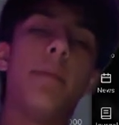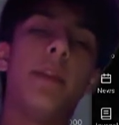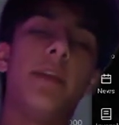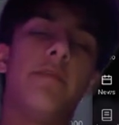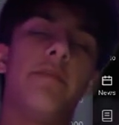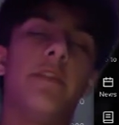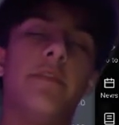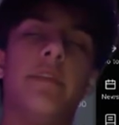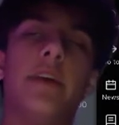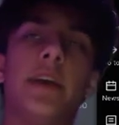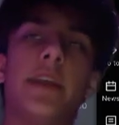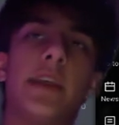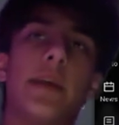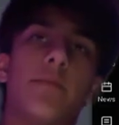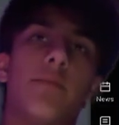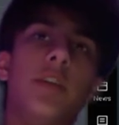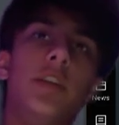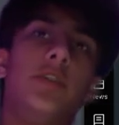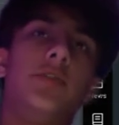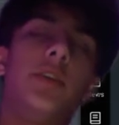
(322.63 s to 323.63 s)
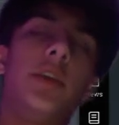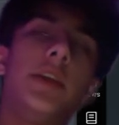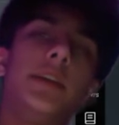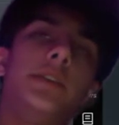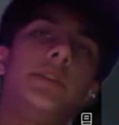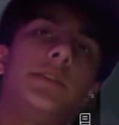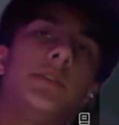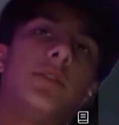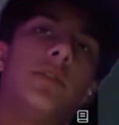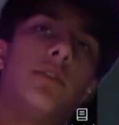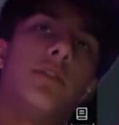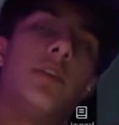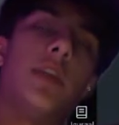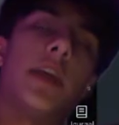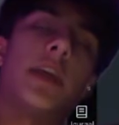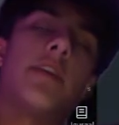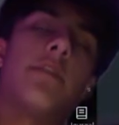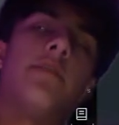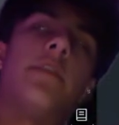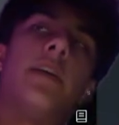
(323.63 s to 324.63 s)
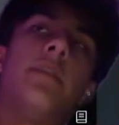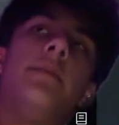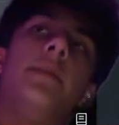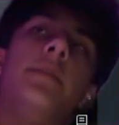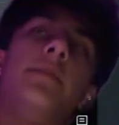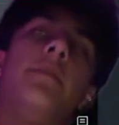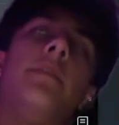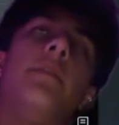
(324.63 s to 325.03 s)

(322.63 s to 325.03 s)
minute fair value gap retrace or like a 5 minute fair